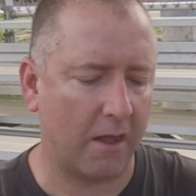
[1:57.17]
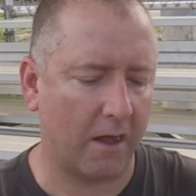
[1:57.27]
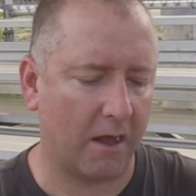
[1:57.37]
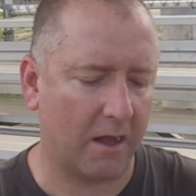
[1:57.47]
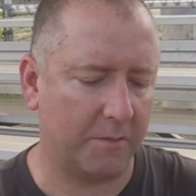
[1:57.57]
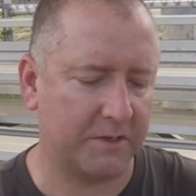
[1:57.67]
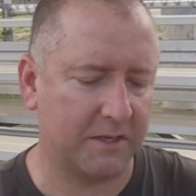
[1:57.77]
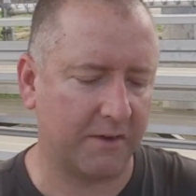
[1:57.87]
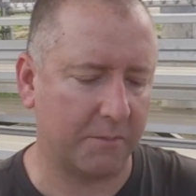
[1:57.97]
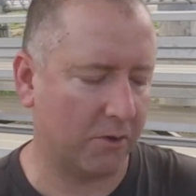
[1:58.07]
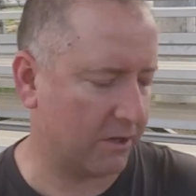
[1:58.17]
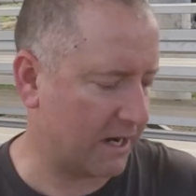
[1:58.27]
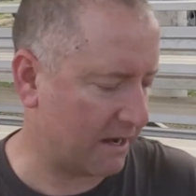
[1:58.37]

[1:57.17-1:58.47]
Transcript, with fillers: Uh, let me see if I can pull it